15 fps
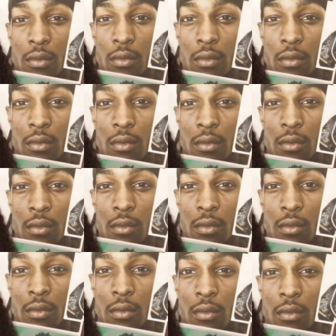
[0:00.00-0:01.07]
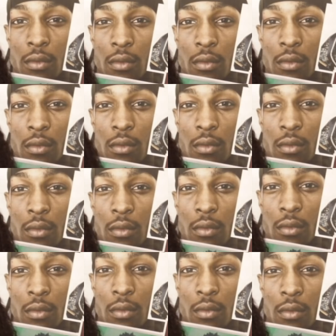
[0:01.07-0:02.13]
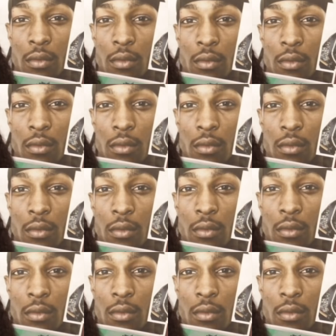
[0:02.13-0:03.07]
(silent)